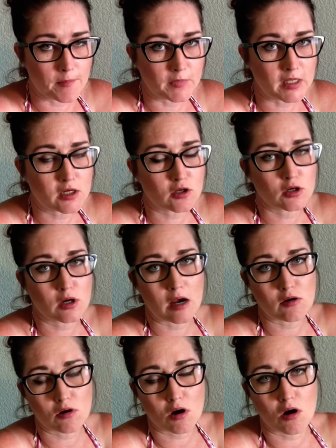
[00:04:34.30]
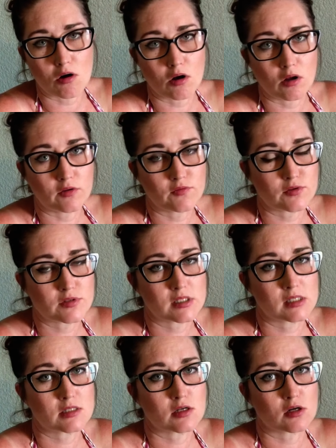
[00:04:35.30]
liquor, alcohol, all of those
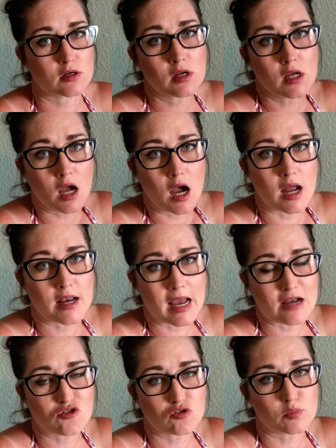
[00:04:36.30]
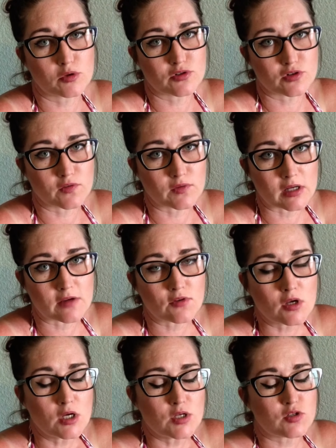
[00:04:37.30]
things are a natural preservative.
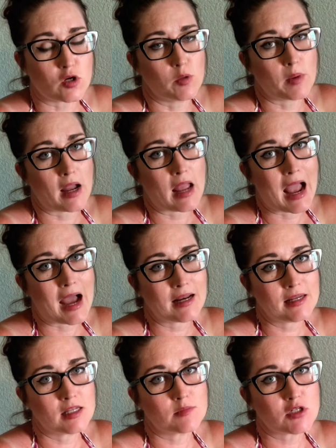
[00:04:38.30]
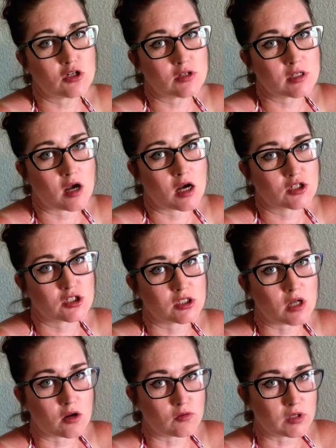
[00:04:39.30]
So by adding them to your decoction,
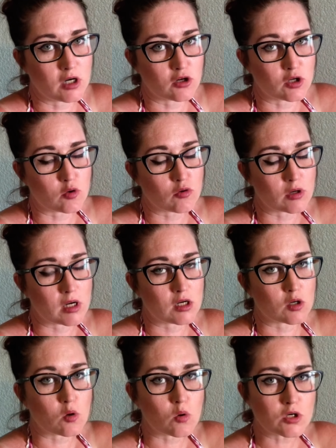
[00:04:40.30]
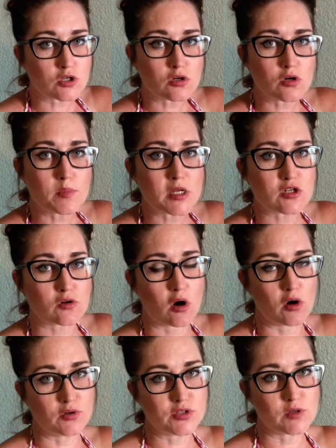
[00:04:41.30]
not only are you creating a cordial, but you're
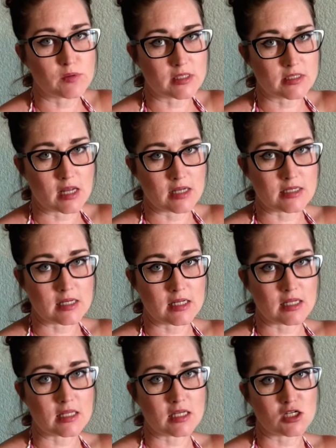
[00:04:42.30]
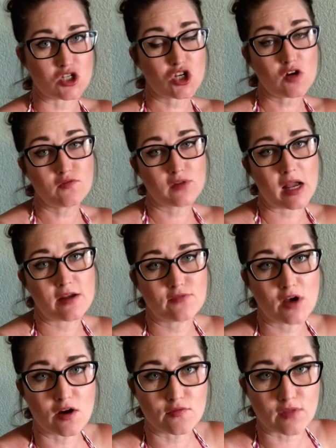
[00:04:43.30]
also extending the shelf life
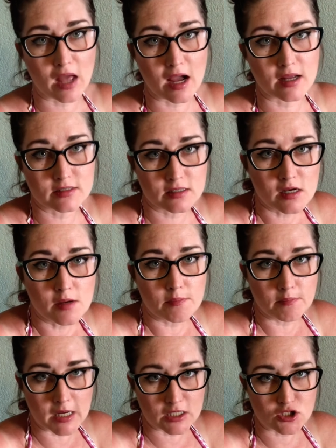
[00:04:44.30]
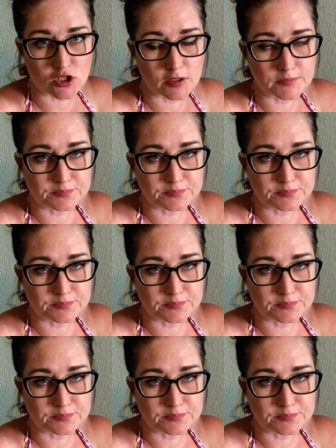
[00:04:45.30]
of that mixture.